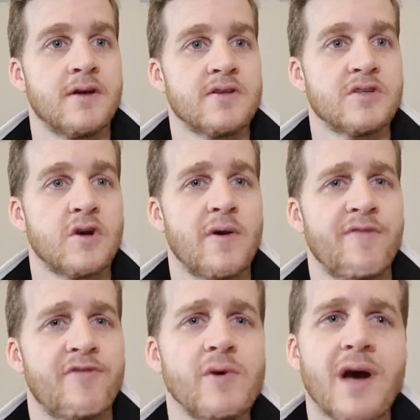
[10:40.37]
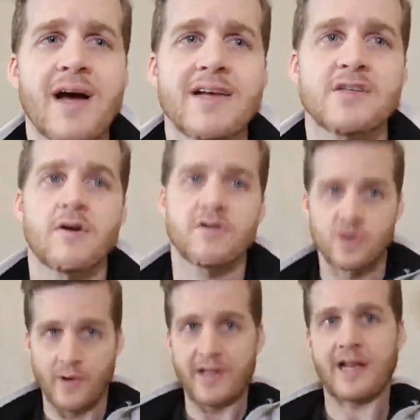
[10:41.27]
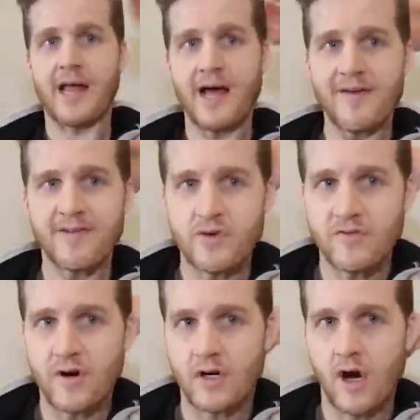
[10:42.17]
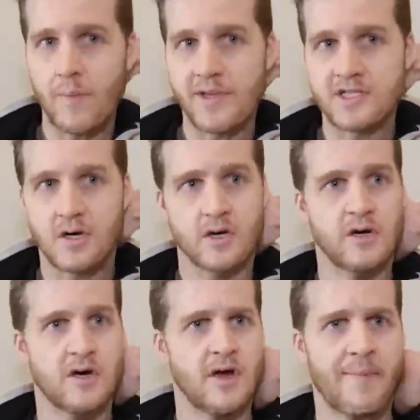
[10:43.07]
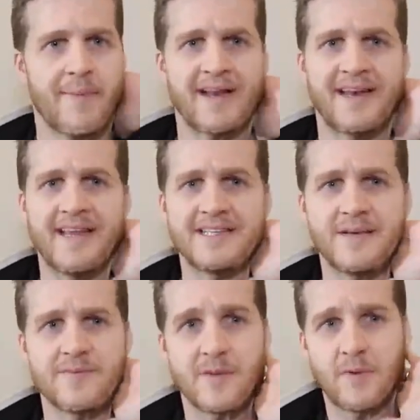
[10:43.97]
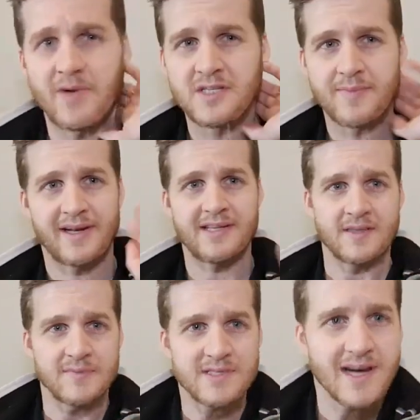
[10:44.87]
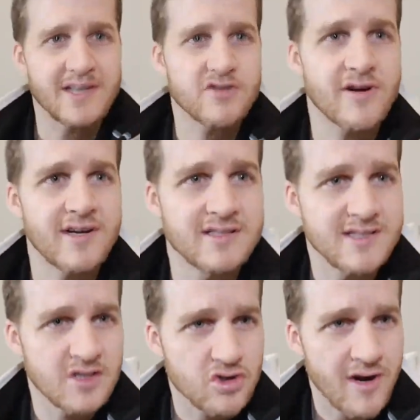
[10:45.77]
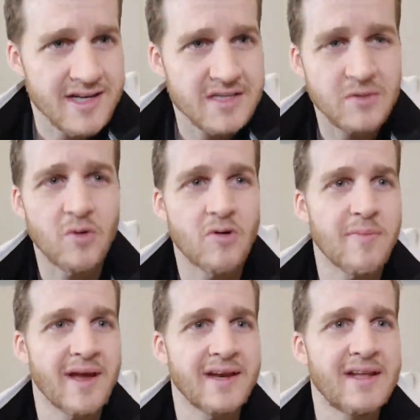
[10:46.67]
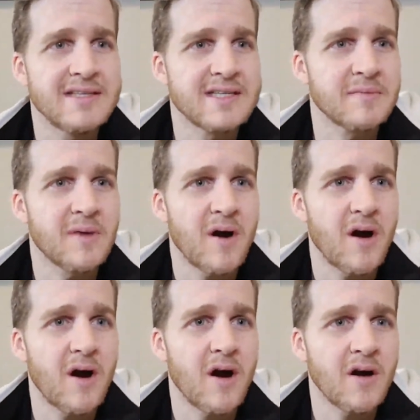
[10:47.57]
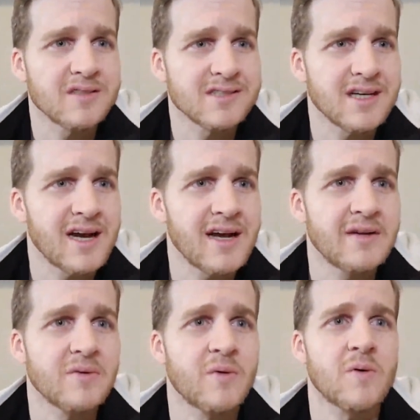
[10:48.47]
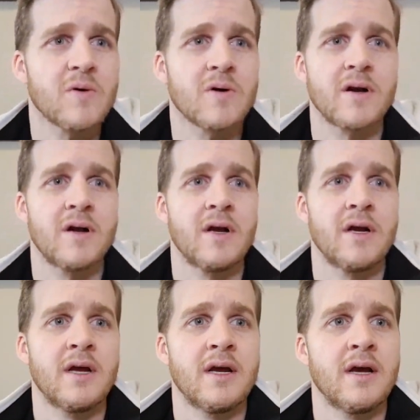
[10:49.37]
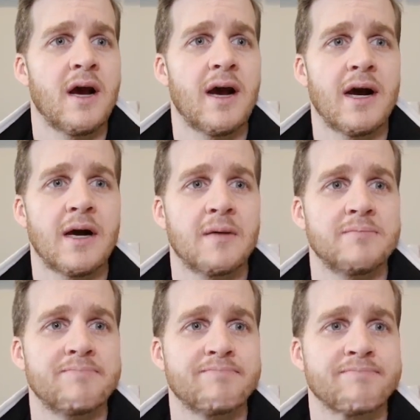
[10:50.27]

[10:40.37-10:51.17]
So if you guys aren't joining live and you've got comments on magnesium supplements, magnesium citrate, or magnesium oxide, or I'm